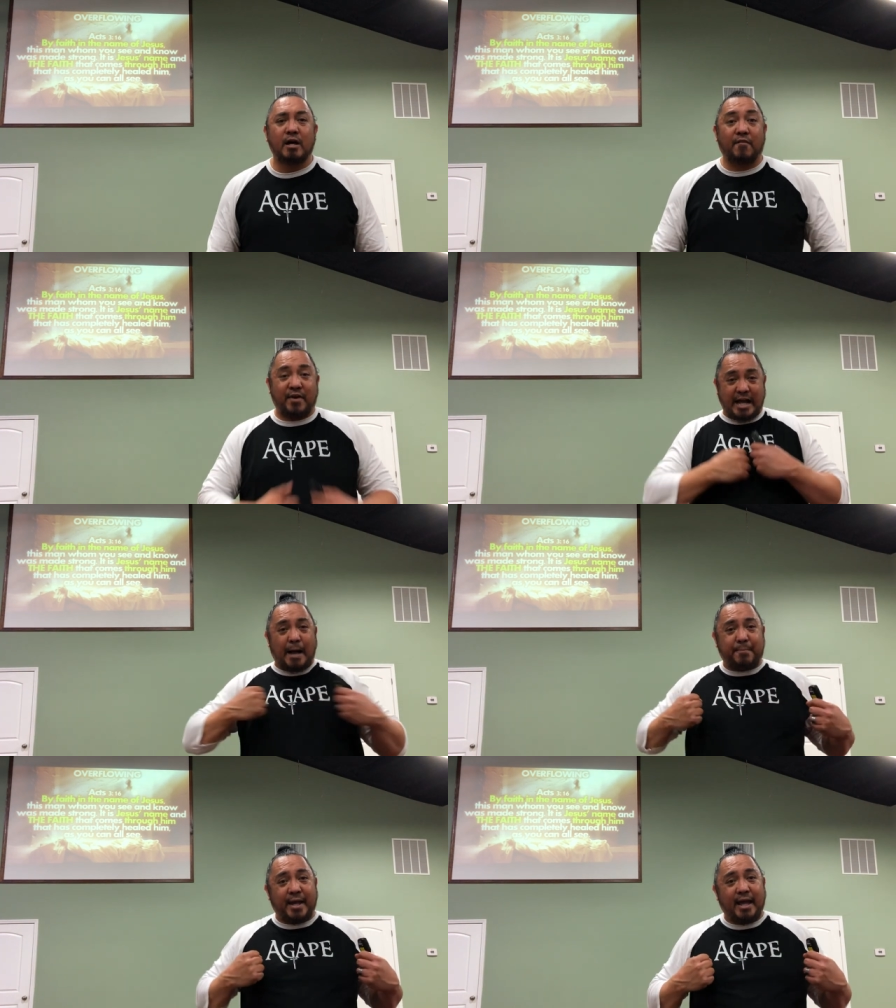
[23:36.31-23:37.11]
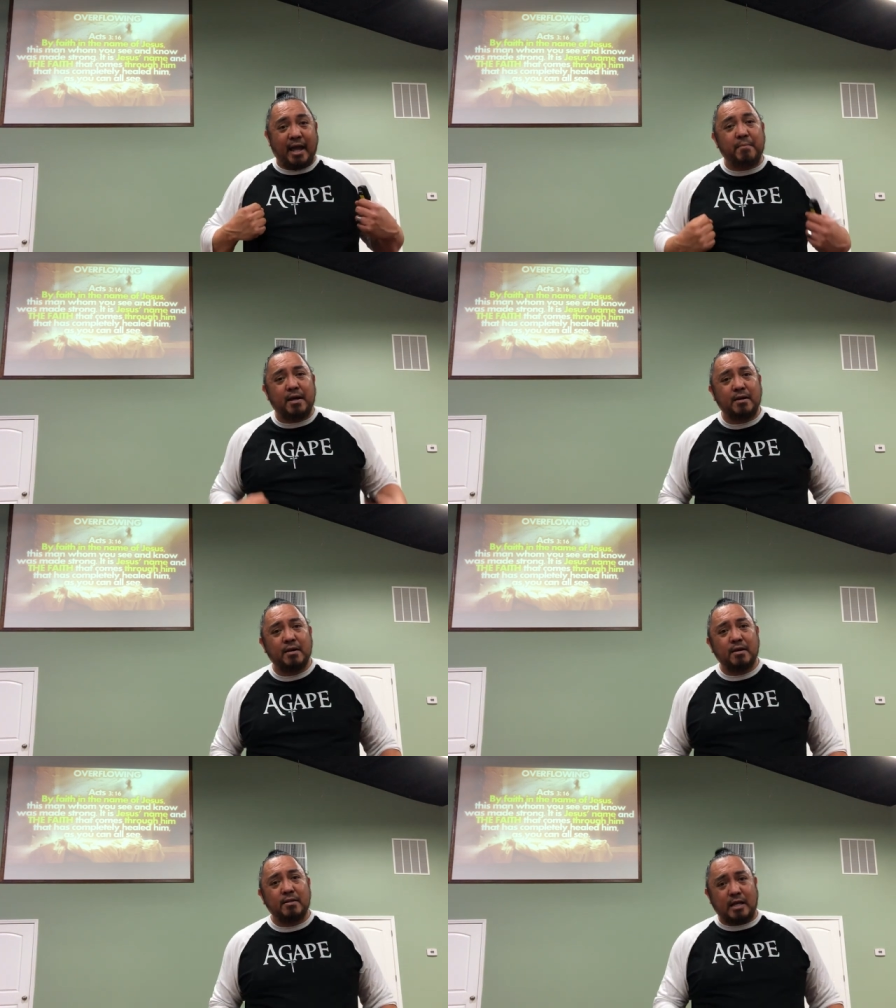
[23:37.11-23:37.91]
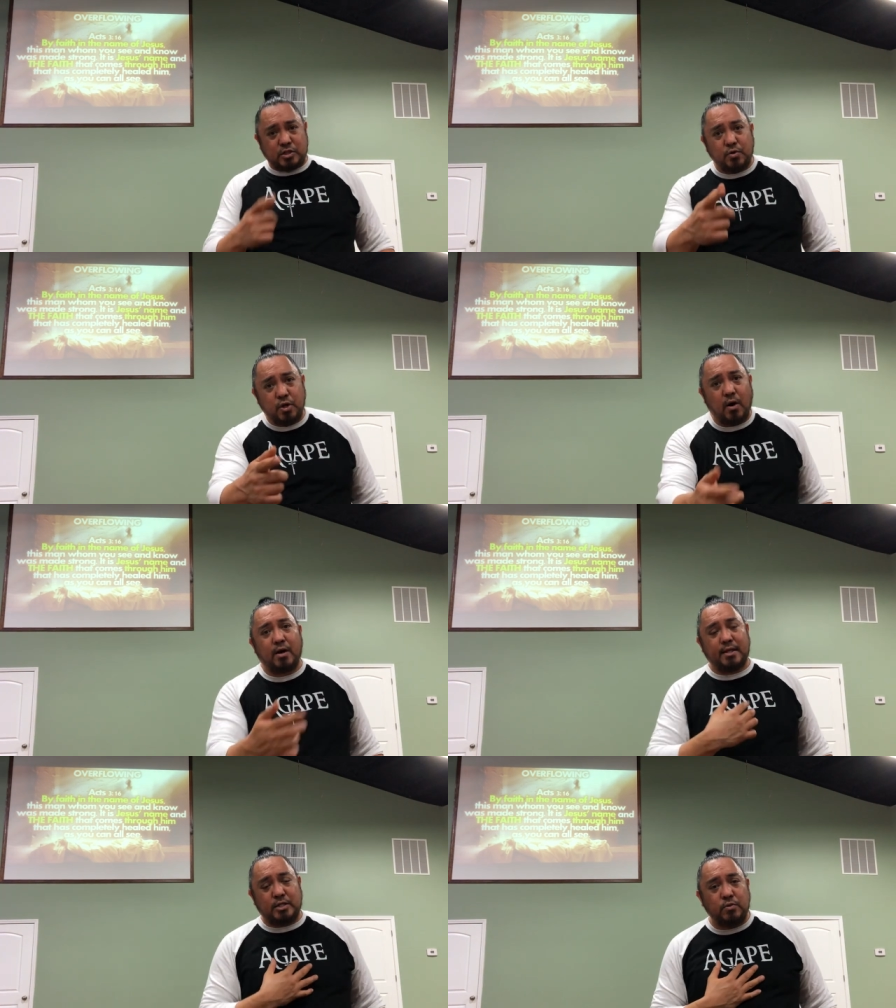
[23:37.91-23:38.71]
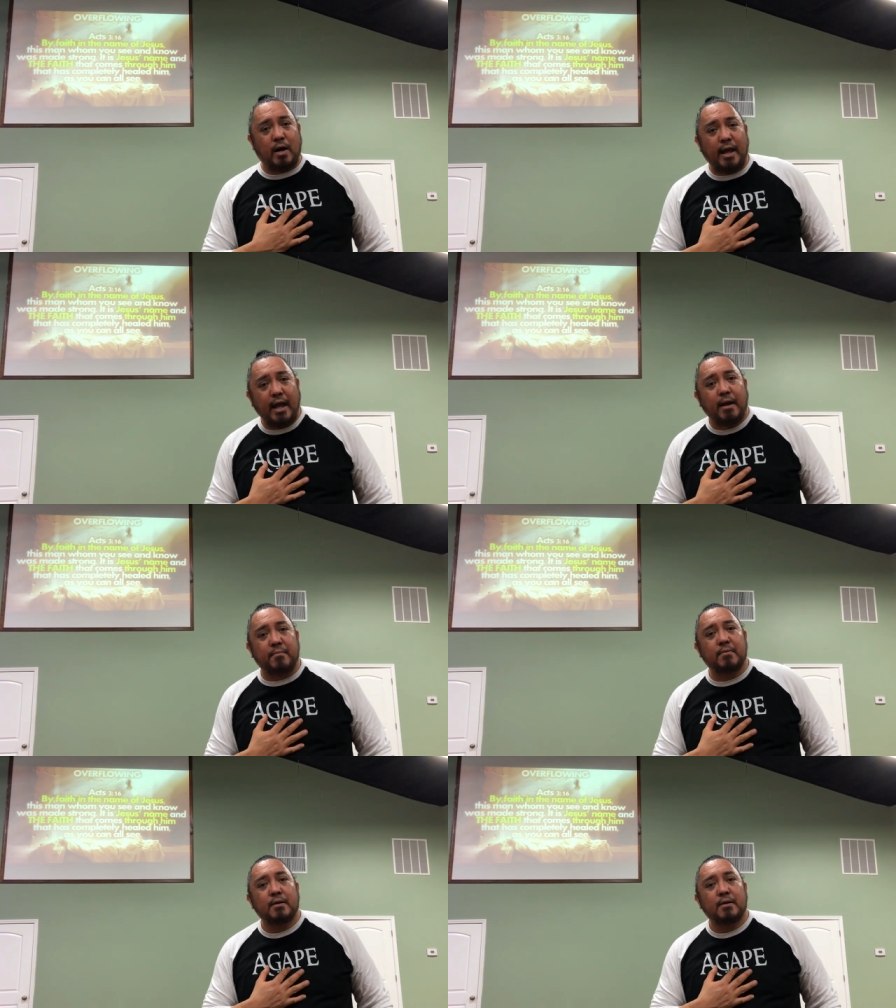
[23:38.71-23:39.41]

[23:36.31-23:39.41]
Of agape, amen? That's who you are. That's who I am.